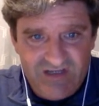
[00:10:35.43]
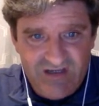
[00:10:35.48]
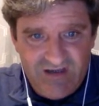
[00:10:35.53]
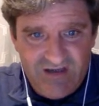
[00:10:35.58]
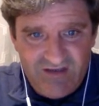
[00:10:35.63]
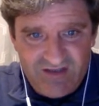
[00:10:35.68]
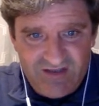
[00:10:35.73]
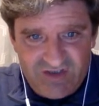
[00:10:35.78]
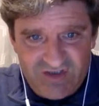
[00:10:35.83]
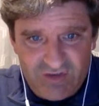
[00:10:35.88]

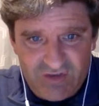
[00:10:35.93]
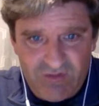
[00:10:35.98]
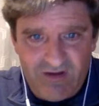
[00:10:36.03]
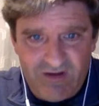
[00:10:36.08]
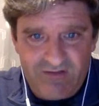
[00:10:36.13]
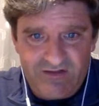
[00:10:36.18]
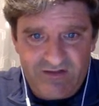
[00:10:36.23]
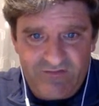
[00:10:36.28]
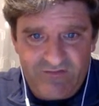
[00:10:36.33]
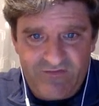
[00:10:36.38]
the two
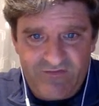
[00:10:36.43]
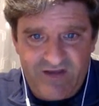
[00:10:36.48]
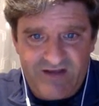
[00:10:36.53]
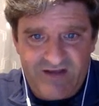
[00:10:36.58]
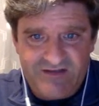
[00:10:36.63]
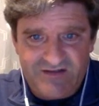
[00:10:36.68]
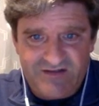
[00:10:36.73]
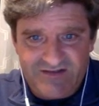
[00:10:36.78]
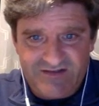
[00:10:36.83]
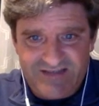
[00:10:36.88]
other
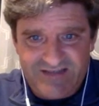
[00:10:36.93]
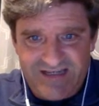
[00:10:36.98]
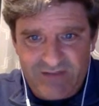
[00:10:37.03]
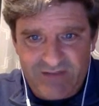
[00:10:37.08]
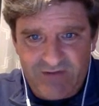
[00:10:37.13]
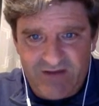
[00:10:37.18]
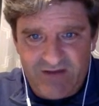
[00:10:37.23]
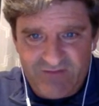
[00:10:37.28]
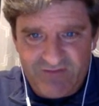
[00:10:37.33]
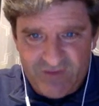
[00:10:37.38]
defendants are said
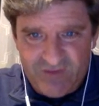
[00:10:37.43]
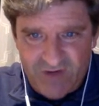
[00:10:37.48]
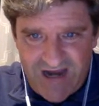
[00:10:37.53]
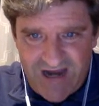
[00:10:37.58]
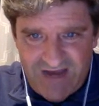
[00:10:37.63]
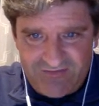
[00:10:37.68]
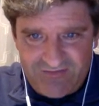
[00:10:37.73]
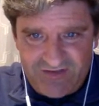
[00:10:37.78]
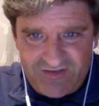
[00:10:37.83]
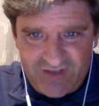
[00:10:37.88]
to have
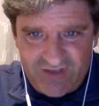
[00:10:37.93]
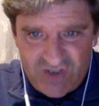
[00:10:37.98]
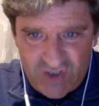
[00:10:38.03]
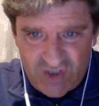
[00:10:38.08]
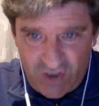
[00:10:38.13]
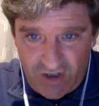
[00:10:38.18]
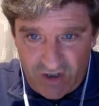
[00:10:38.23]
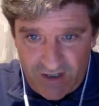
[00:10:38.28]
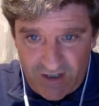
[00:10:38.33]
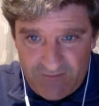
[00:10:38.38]
drafted a
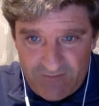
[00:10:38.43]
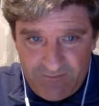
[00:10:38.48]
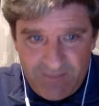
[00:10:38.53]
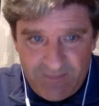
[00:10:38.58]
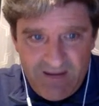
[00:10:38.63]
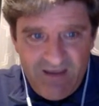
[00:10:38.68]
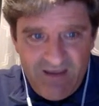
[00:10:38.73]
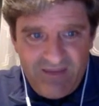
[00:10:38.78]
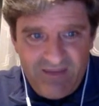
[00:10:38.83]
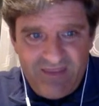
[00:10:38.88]
chart
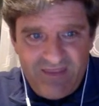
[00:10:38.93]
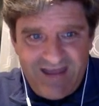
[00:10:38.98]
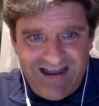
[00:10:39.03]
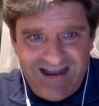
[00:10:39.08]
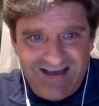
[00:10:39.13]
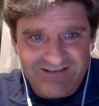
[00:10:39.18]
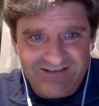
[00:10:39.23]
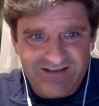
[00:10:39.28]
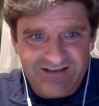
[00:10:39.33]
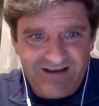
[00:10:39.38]
that
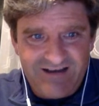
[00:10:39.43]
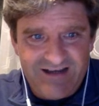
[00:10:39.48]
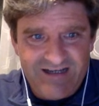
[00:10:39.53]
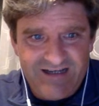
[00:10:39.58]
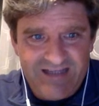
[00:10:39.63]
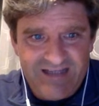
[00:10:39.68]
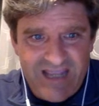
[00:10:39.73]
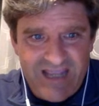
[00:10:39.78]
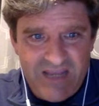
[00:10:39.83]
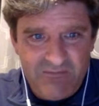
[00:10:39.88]

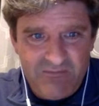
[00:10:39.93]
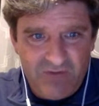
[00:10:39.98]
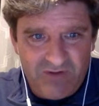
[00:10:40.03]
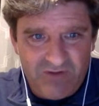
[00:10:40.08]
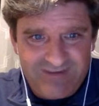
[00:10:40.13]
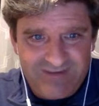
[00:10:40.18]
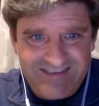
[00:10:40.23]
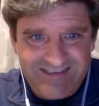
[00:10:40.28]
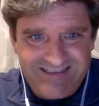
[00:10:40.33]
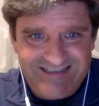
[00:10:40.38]
outlined a
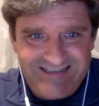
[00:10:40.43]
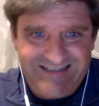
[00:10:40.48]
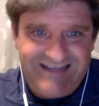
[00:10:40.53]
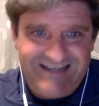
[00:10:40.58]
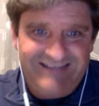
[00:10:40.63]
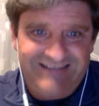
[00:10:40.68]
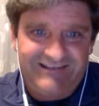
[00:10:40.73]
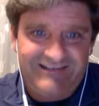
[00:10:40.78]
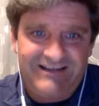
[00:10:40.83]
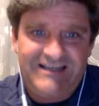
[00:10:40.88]

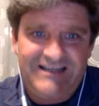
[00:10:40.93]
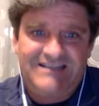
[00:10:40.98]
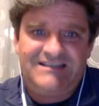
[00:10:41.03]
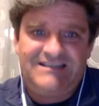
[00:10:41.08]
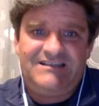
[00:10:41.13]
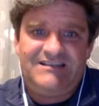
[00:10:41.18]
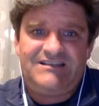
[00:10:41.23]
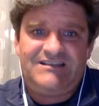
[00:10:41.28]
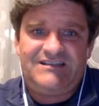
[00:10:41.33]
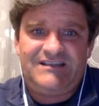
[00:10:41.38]
multi-state
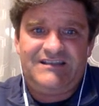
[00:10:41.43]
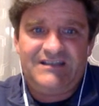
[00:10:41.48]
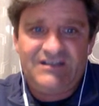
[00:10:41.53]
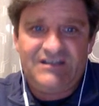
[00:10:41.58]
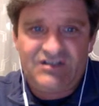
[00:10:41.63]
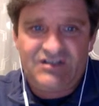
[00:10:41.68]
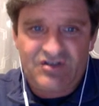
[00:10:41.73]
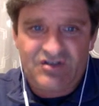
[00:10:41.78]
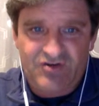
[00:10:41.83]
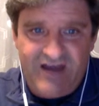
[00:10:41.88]
license
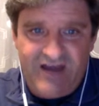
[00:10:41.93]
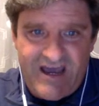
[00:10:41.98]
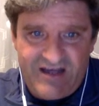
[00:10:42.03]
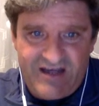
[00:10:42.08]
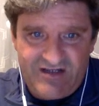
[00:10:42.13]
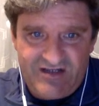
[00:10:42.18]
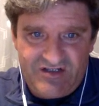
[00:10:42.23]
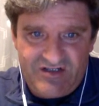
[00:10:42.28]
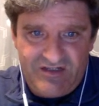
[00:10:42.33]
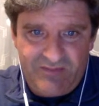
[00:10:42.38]

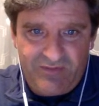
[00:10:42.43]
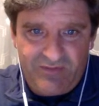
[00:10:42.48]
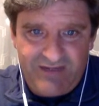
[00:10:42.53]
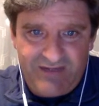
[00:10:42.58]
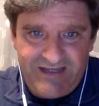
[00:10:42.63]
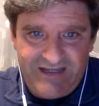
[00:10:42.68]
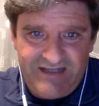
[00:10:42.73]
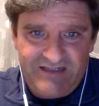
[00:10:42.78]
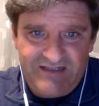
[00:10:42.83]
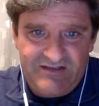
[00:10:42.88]
strategy,
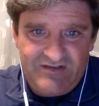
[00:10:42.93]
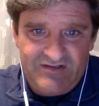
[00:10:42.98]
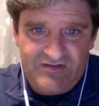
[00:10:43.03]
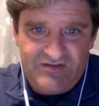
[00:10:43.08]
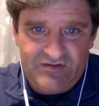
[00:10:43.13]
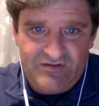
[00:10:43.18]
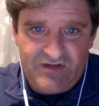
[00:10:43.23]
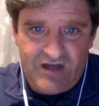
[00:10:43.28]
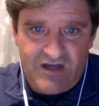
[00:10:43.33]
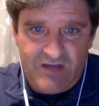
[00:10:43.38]
planning
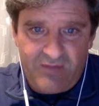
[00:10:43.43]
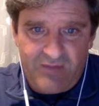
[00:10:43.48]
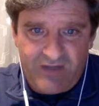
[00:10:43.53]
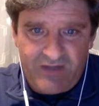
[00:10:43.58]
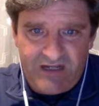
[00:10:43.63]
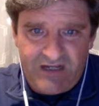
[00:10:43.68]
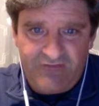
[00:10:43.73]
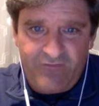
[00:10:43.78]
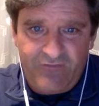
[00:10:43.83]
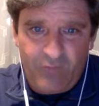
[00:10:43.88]
to uh,
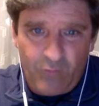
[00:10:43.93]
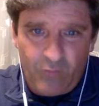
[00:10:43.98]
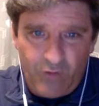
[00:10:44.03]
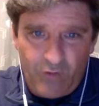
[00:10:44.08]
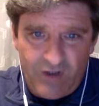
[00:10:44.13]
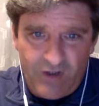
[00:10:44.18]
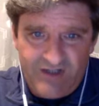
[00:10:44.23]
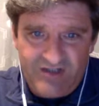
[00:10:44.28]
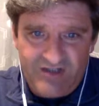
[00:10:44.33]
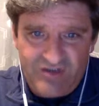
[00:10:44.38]
planning for
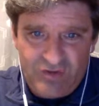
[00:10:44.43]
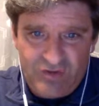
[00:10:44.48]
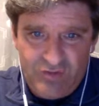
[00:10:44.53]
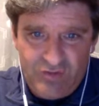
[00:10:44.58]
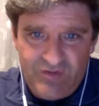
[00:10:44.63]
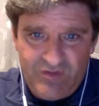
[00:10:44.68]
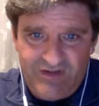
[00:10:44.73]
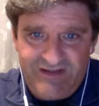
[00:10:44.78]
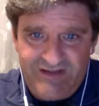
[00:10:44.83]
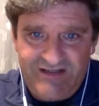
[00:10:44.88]
one to
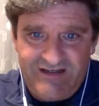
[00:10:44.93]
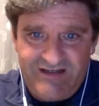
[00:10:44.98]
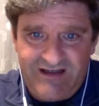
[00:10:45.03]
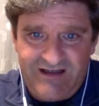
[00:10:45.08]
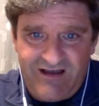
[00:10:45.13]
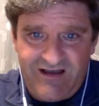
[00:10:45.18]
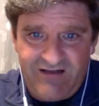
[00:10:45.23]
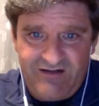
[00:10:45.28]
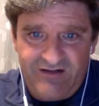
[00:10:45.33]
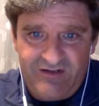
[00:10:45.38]
two million
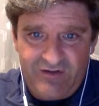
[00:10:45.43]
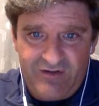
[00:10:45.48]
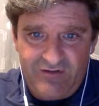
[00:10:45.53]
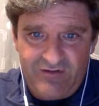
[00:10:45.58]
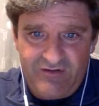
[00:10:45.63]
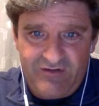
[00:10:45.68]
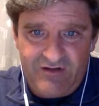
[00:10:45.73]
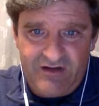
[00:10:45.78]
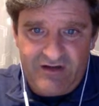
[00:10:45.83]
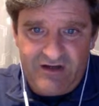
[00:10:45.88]

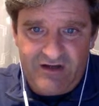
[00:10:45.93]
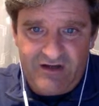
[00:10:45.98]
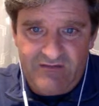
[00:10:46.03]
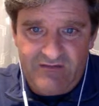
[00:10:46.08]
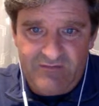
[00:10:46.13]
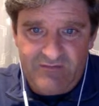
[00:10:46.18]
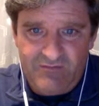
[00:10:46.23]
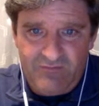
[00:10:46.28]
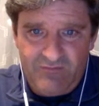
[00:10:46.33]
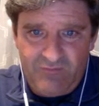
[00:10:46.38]
dollar uh,
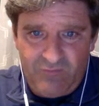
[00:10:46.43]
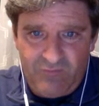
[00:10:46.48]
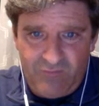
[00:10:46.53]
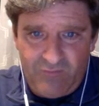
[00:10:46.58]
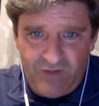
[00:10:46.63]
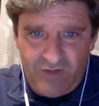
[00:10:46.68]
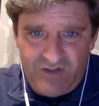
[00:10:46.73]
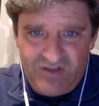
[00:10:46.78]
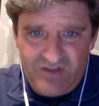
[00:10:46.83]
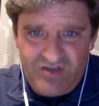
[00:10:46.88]

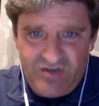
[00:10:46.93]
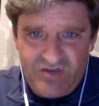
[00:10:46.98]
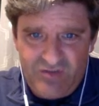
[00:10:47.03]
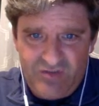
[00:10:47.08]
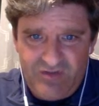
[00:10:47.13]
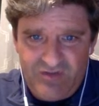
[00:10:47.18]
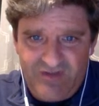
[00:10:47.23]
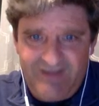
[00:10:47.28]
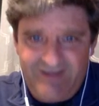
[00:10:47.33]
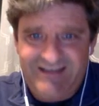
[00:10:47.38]
one to two
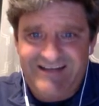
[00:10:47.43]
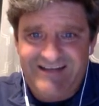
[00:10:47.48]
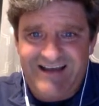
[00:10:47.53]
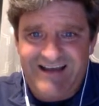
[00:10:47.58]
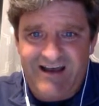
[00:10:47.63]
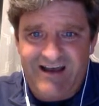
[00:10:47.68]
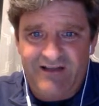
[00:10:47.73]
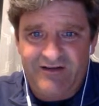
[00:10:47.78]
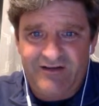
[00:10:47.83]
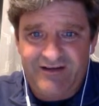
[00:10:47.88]
million
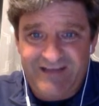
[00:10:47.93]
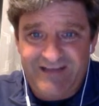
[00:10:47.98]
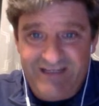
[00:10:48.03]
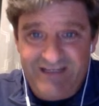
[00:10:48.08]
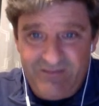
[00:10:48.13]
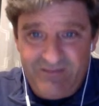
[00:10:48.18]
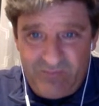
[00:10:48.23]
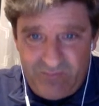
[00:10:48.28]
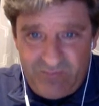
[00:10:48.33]
dollar in